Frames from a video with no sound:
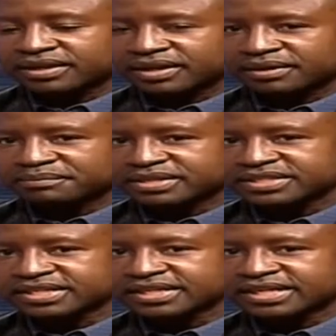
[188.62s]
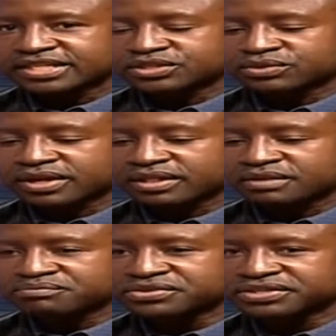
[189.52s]
Basically, let's look at the
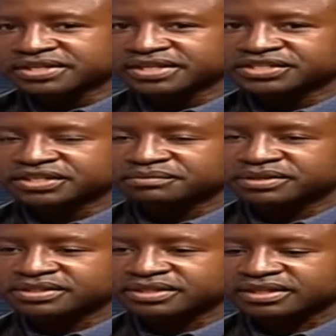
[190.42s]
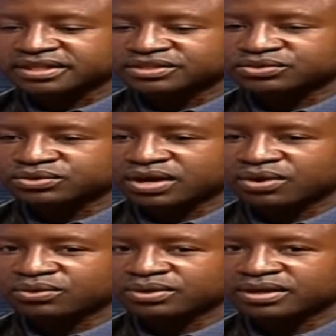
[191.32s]
presentation basically as to
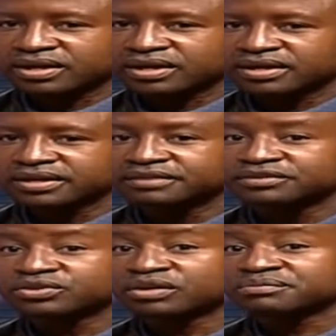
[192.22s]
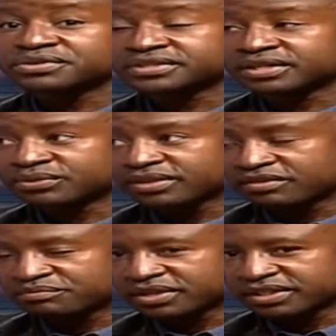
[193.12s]
how an individual presents when they
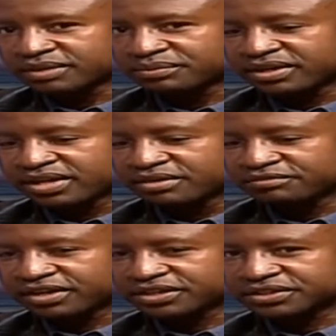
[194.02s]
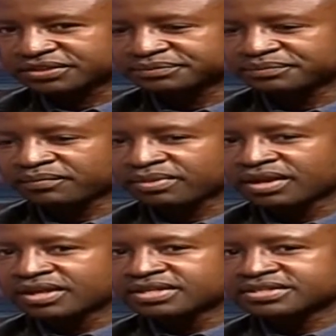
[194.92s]
picked up an ear infection.
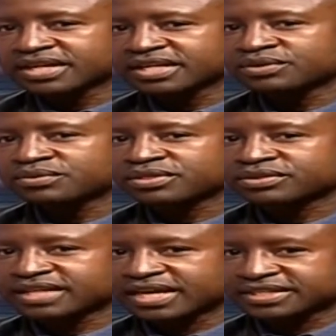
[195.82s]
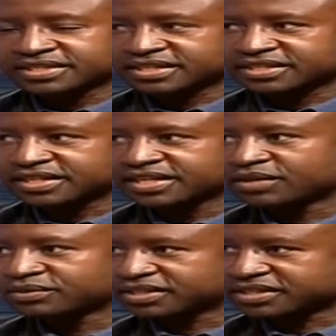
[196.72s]
Starting with otitis externa,
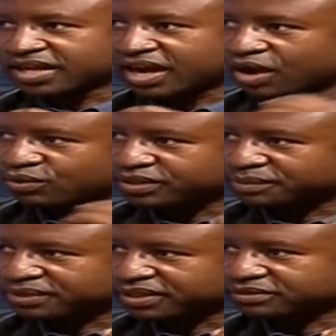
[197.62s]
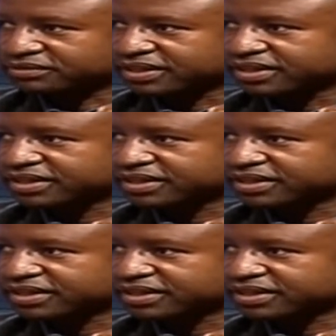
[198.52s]
which is the outer part of the ear,